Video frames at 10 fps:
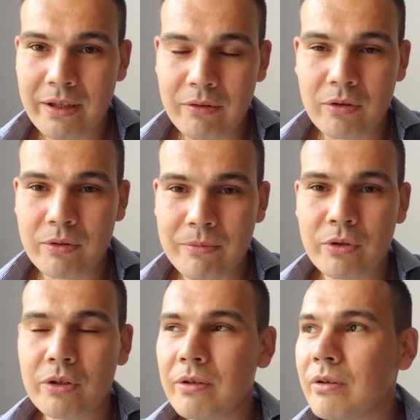
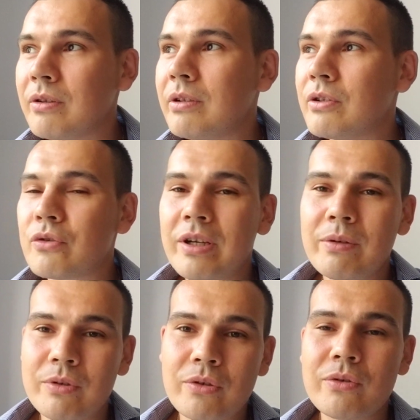on the train
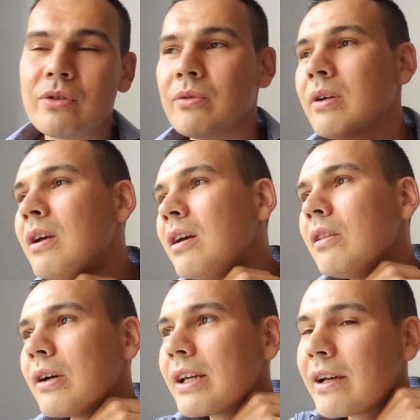was also
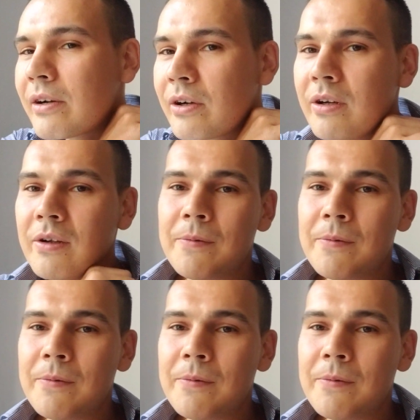looking at her,